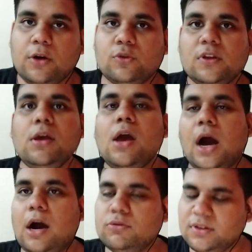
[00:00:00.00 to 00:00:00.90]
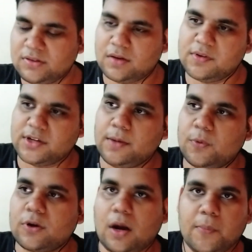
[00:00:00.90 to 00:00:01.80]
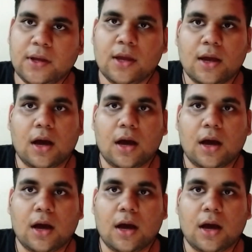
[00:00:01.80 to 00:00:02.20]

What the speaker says: to see how the server-side programming